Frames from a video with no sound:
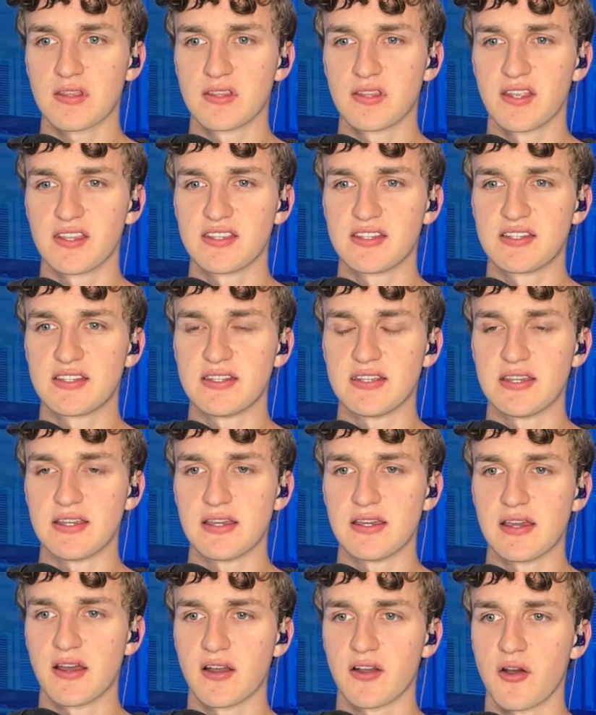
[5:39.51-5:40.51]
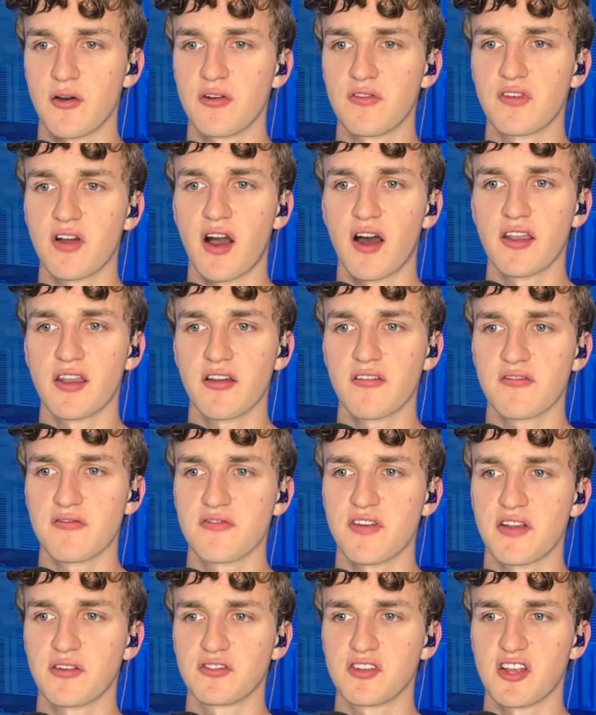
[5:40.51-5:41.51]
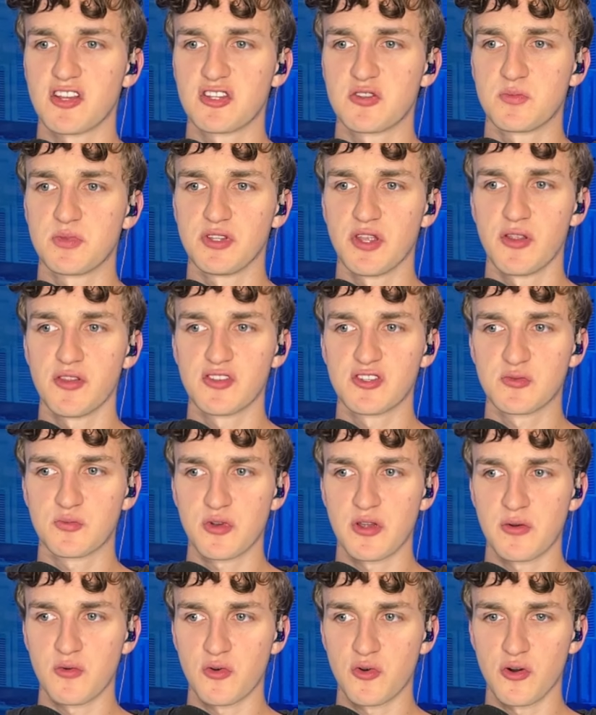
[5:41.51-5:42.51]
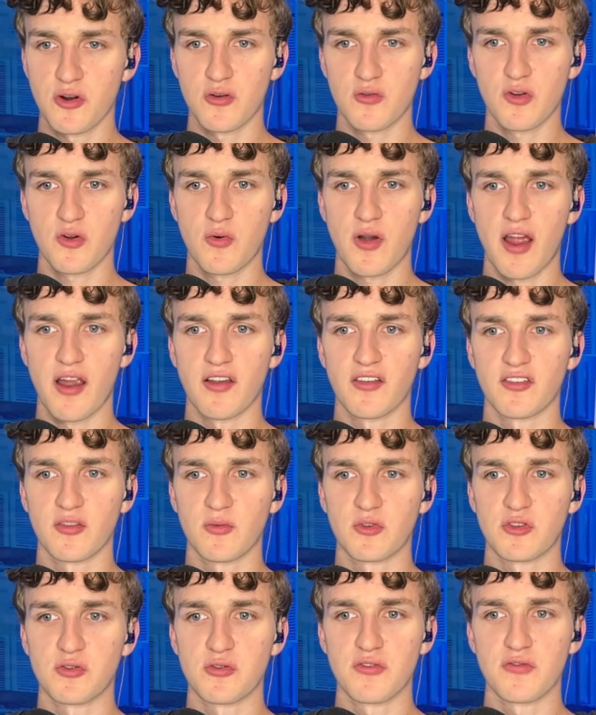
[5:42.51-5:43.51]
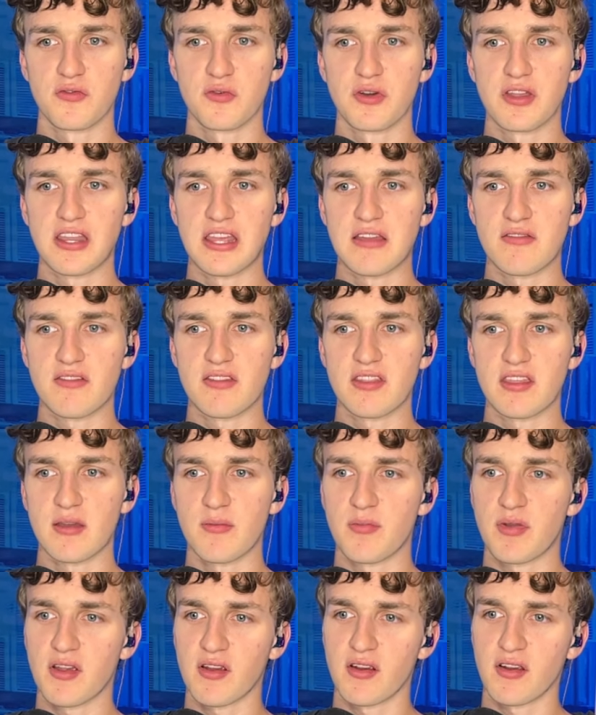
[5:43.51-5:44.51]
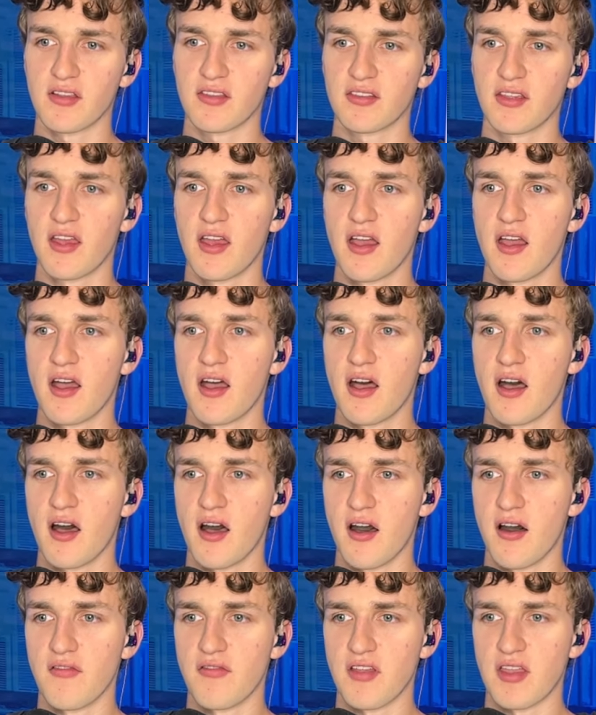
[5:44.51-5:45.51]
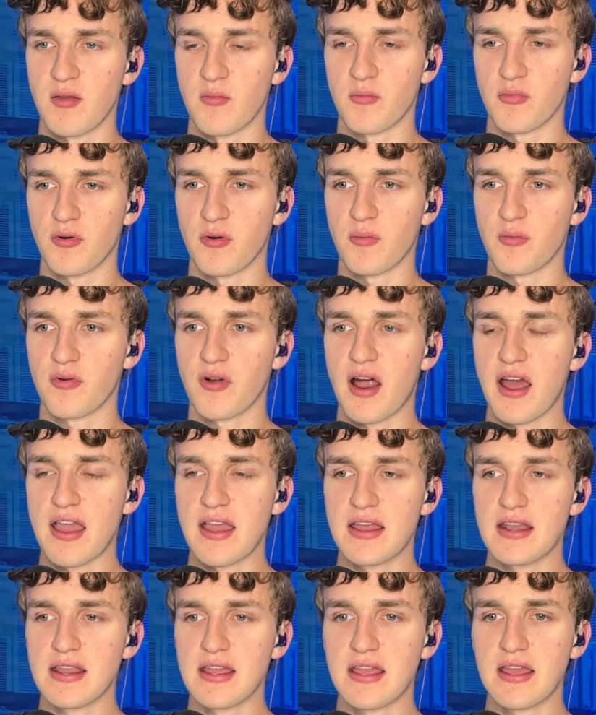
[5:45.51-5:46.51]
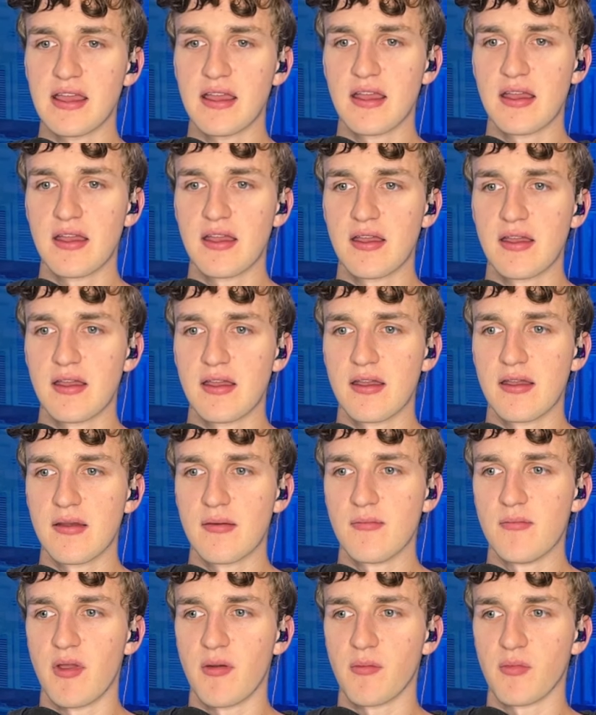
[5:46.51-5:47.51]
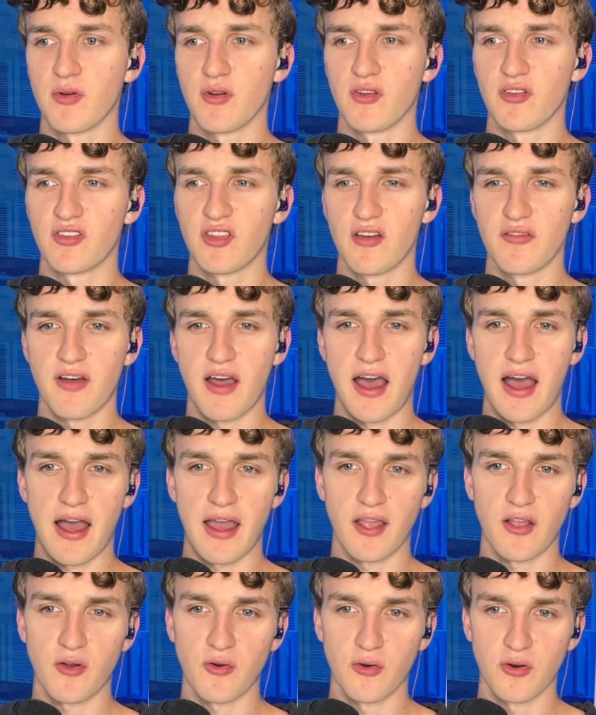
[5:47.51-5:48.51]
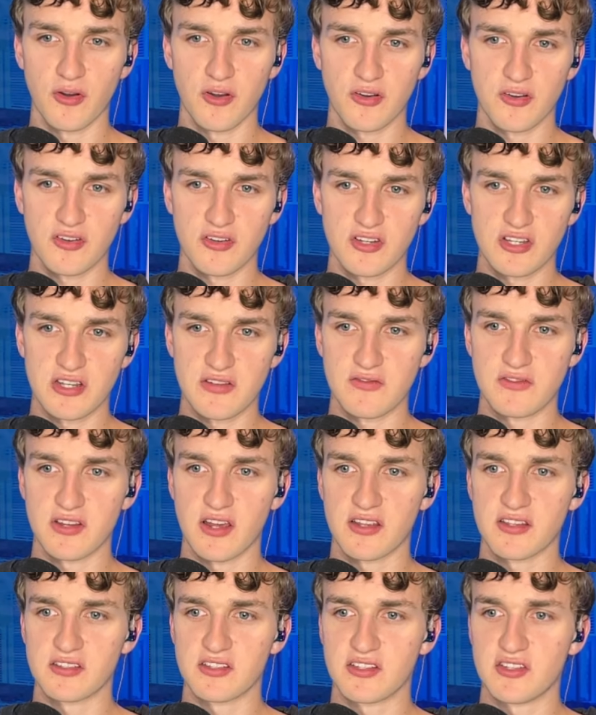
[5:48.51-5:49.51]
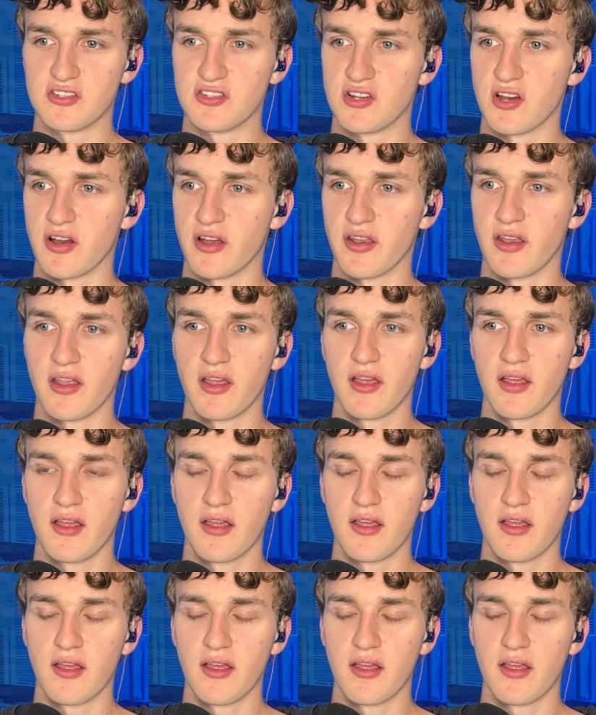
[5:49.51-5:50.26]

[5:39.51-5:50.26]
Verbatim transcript: let's see. A code of conduct for federal judges below the Supreme Court requires them to avoid even the appearance of impropriety. Members of High Court Chief Justice John